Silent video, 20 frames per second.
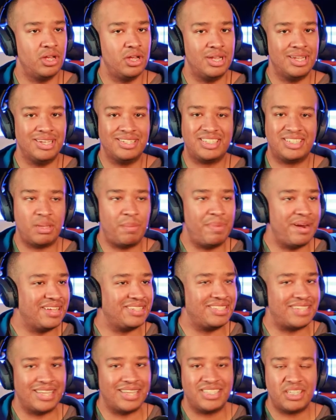somebody
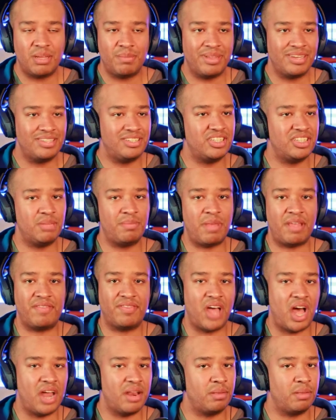said something to them they
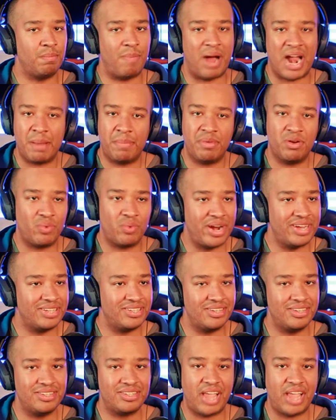thought might have been racist